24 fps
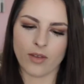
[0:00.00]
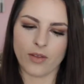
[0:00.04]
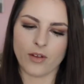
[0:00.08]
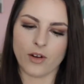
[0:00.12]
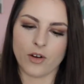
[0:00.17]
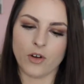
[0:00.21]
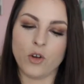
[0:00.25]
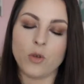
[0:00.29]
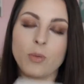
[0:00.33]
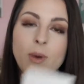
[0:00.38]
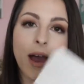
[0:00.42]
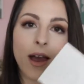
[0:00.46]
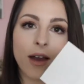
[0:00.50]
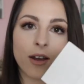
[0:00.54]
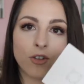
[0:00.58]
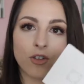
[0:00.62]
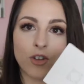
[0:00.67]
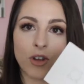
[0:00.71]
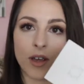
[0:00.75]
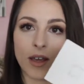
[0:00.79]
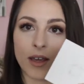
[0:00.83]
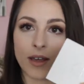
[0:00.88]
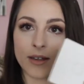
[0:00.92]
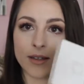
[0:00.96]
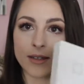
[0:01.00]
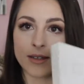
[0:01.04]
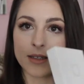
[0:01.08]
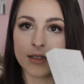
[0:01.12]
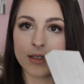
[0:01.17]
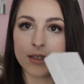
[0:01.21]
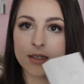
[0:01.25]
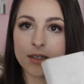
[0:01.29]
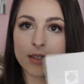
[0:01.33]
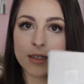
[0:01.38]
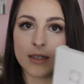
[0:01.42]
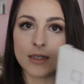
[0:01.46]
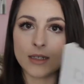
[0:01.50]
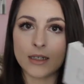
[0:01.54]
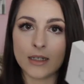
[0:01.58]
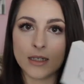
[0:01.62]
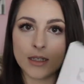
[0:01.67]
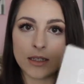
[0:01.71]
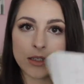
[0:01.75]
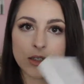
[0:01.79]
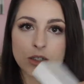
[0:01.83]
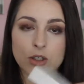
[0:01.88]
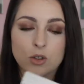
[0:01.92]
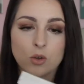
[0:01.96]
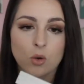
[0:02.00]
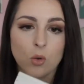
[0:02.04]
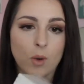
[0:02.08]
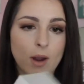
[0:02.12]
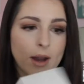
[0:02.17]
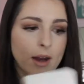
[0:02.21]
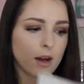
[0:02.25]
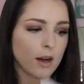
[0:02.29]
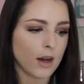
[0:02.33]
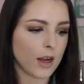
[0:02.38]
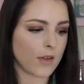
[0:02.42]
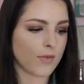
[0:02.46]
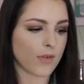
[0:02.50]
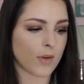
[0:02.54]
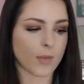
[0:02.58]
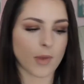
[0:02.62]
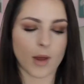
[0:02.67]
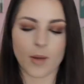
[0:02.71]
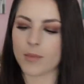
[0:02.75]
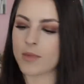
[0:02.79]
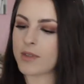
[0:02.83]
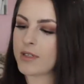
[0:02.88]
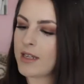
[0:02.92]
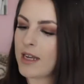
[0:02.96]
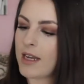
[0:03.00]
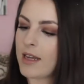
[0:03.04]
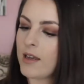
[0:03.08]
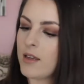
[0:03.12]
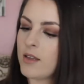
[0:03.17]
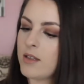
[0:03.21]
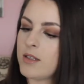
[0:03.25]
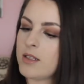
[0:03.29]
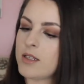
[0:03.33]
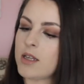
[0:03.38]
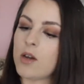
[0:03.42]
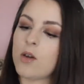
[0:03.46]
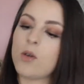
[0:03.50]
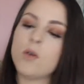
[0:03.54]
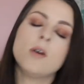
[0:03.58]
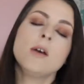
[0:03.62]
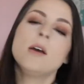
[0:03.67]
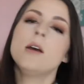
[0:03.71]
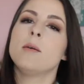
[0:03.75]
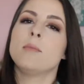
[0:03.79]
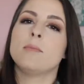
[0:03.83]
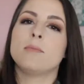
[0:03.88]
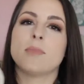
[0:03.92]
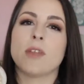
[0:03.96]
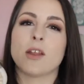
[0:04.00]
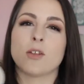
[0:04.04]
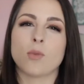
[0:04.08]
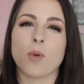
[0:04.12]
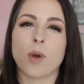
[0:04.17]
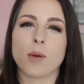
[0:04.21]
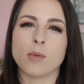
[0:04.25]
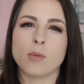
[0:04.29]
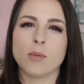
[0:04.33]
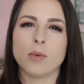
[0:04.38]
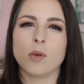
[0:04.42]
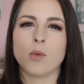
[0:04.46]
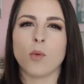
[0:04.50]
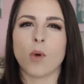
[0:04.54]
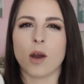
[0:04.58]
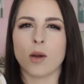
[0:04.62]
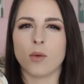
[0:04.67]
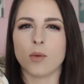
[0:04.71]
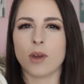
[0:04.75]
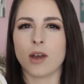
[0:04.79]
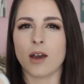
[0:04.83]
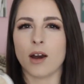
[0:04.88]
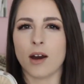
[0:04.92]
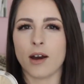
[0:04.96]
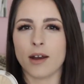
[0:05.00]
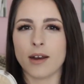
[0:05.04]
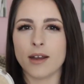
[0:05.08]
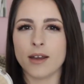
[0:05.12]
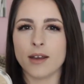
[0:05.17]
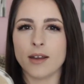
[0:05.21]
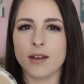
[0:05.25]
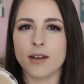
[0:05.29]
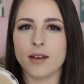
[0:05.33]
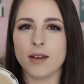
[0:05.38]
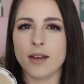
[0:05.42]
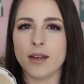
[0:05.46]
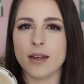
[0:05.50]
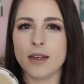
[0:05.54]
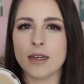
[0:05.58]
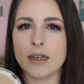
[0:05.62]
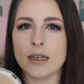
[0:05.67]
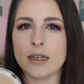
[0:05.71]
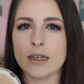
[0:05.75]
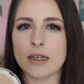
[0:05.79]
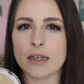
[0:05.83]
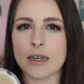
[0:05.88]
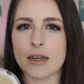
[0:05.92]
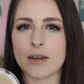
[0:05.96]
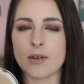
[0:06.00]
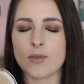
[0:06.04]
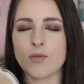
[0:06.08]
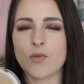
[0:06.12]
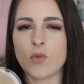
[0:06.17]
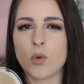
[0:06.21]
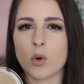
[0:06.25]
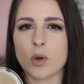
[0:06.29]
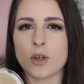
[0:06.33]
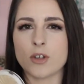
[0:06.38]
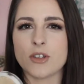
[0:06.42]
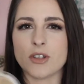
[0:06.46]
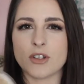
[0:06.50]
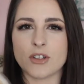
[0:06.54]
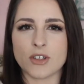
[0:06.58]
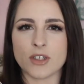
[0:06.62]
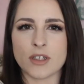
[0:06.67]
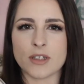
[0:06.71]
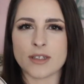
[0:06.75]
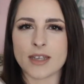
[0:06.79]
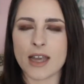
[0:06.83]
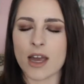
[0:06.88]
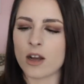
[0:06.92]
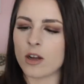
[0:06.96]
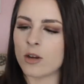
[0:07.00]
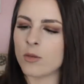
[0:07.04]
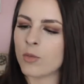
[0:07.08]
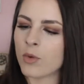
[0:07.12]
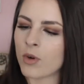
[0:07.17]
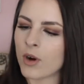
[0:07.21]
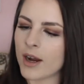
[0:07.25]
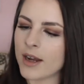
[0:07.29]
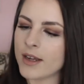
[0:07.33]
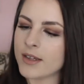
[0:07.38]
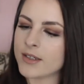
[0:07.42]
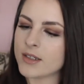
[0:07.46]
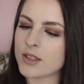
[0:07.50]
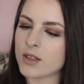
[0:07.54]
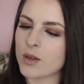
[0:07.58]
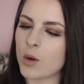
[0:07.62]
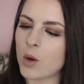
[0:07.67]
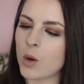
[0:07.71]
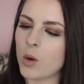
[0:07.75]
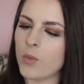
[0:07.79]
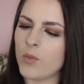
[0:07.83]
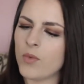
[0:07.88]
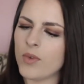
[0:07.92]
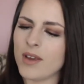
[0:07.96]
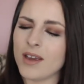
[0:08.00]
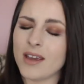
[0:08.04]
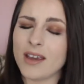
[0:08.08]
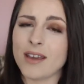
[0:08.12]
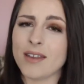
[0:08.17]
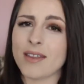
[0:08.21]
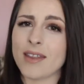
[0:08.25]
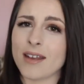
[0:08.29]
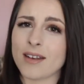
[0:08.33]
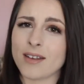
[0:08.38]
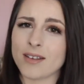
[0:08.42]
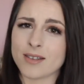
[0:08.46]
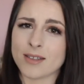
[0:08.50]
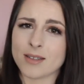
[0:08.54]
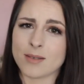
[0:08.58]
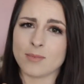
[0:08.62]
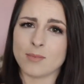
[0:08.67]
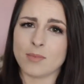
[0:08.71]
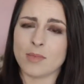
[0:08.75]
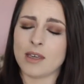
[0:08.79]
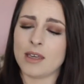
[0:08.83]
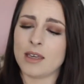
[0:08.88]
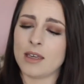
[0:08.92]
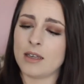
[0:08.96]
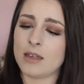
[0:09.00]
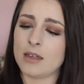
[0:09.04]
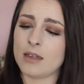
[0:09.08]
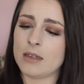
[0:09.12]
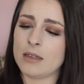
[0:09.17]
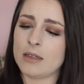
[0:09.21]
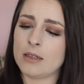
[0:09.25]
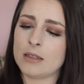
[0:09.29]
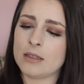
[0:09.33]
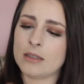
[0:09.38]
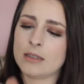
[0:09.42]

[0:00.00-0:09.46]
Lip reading: Their new packaging is this square, if I'm not mistaken, so that's probably why we got it for such a discounted price. So hopefully that doesn't mean